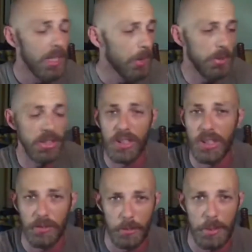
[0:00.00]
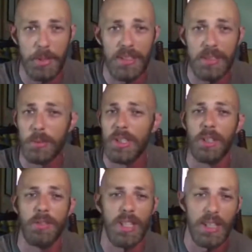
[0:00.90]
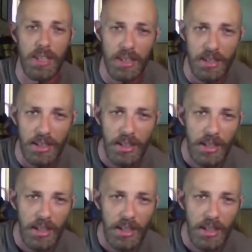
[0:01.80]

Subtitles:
It wasn't good enough for my business. It wasn't good enough for anything.